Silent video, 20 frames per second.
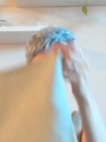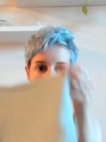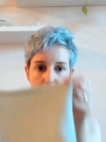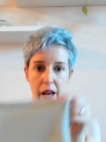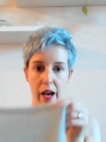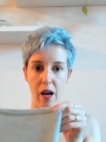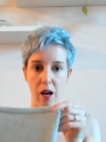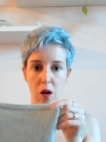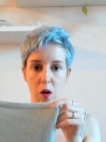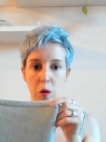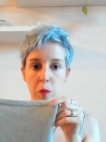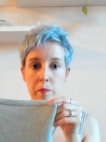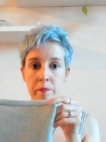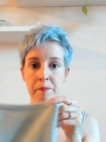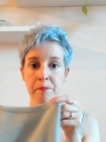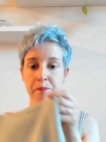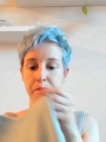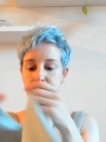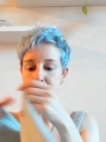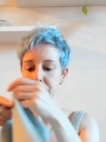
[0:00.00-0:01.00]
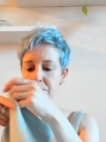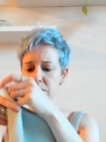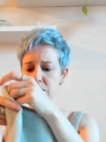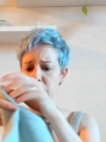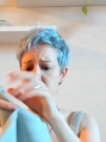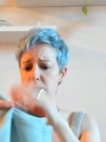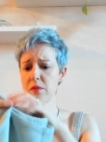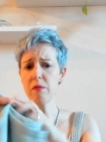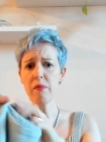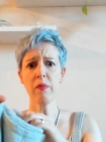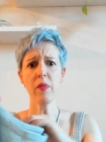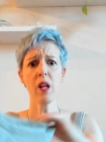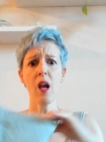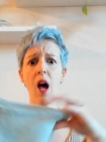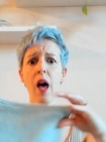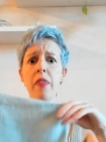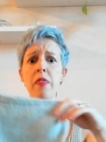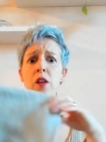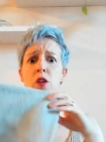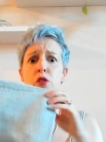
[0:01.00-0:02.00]
now,
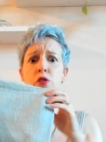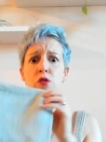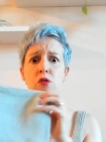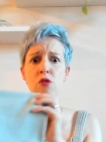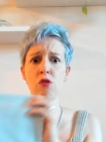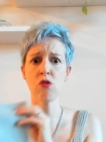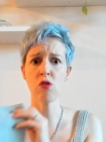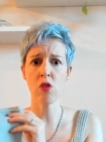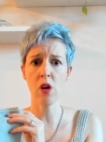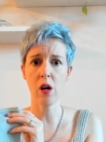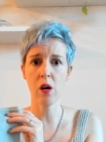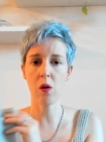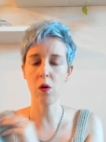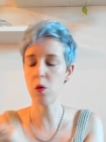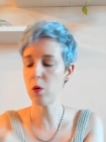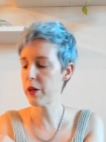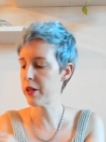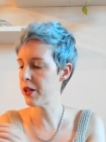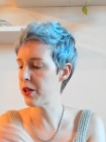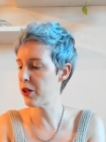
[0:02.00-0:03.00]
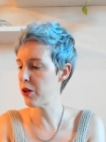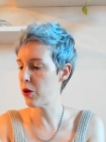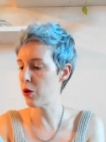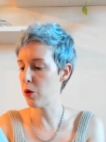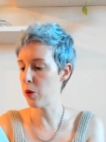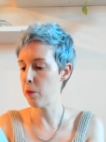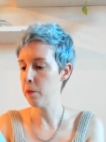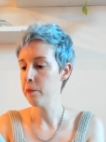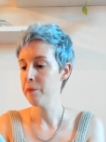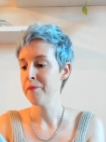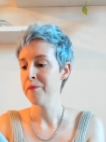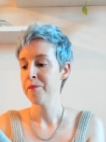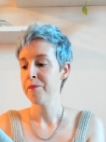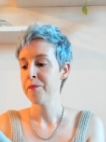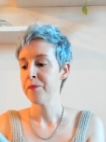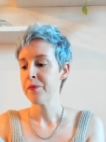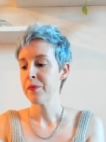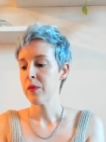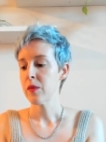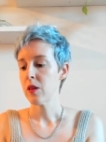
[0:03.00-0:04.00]
and they're so cute.
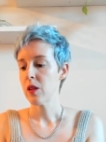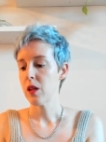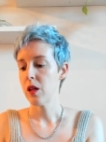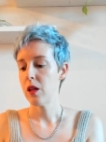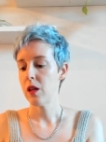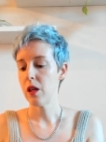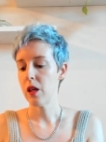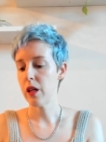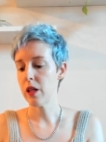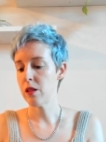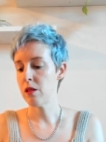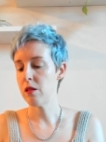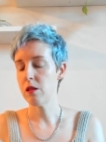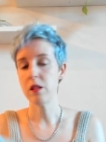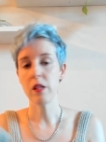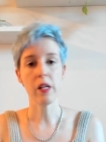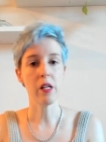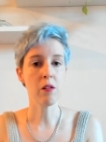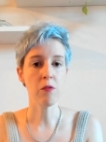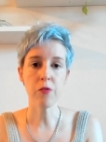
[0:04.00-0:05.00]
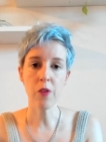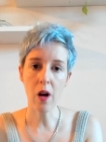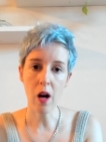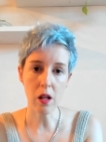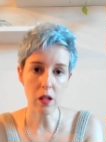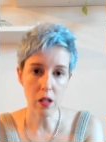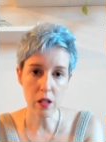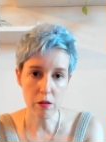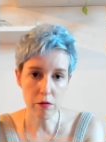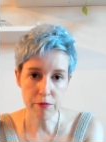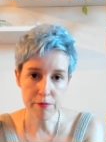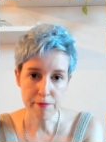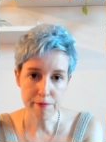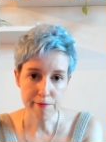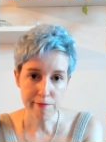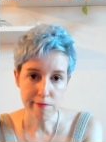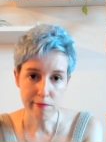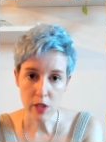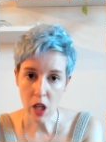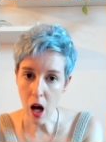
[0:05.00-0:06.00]
It's Knitting for Olive,
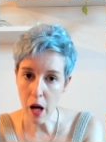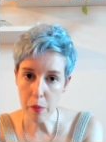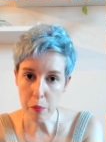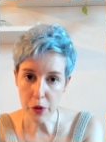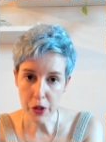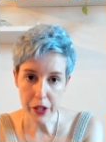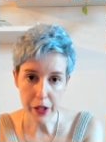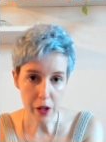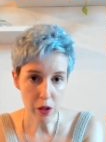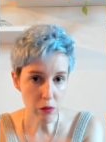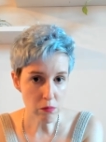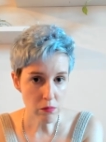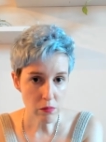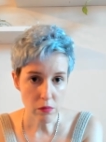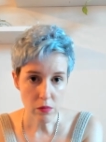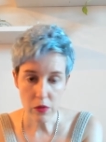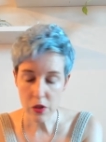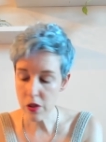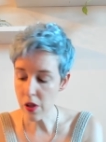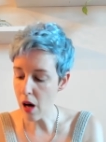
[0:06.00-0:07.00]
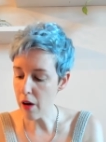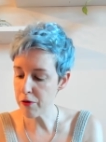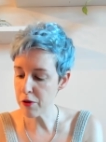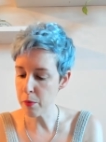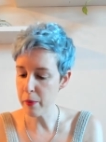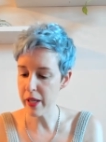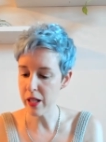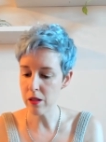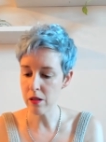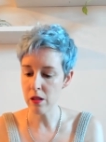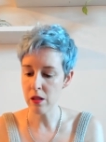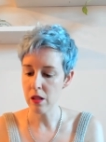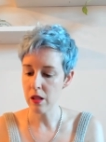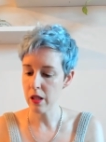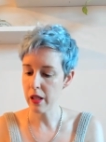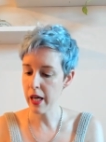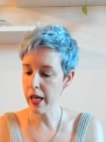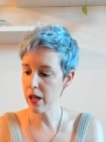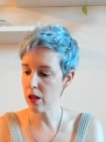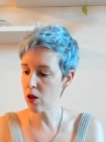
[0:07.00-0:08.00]
cotton merino, soft mint,
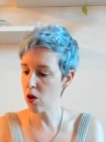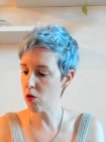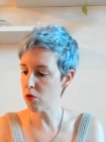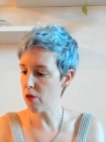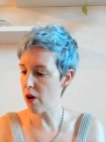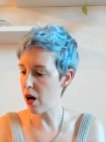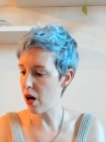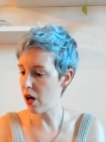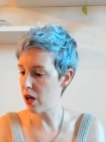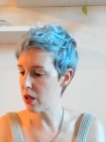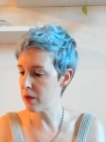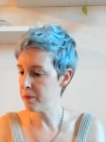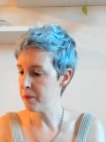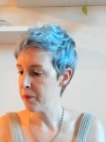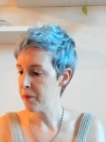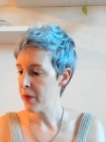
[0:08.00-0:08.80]
can't go wrong.